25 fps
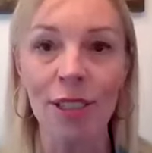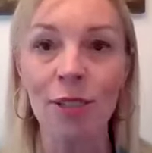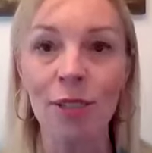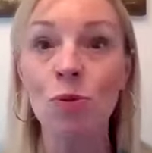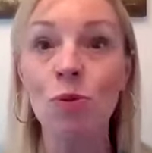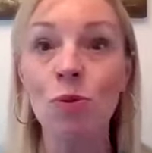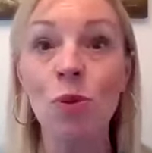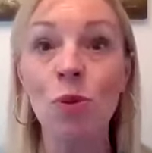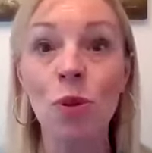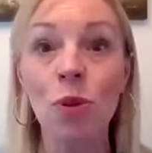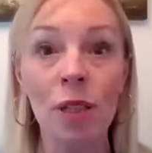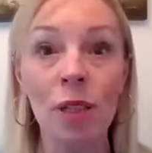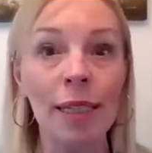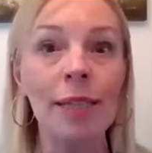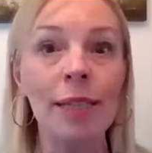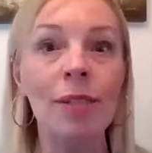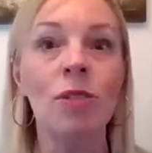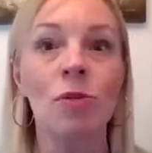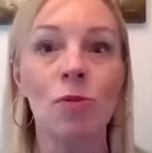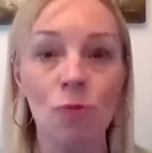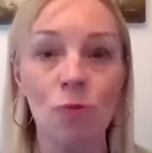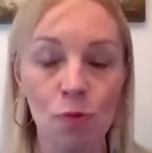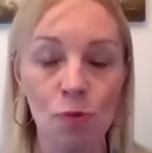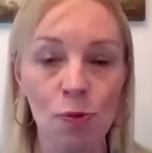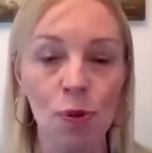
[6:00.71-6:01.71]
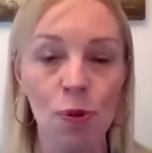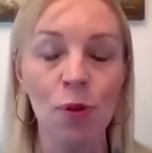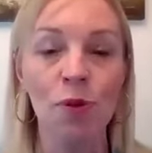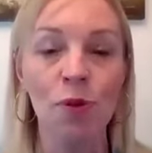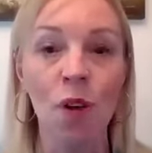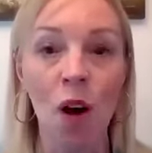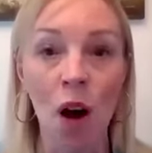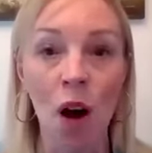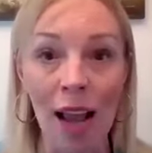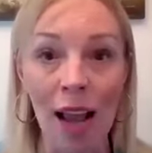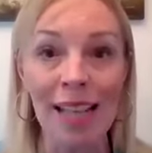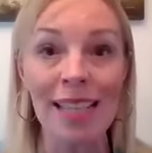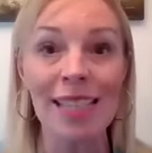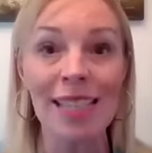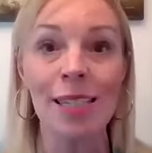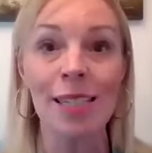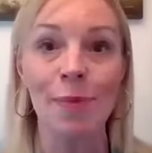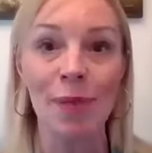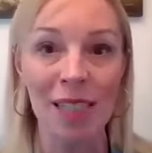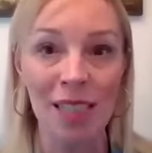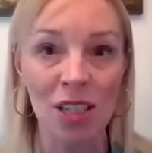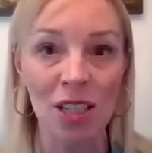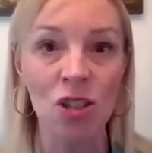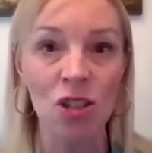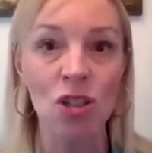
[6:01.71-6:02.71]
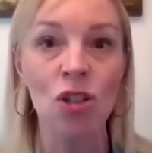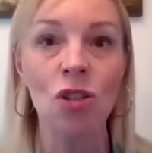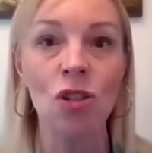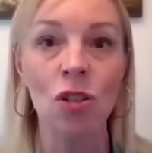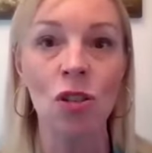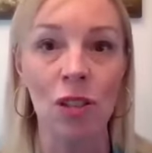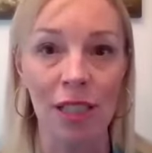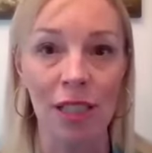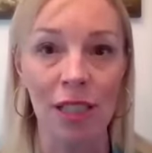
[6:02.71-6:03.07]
can really provide some additional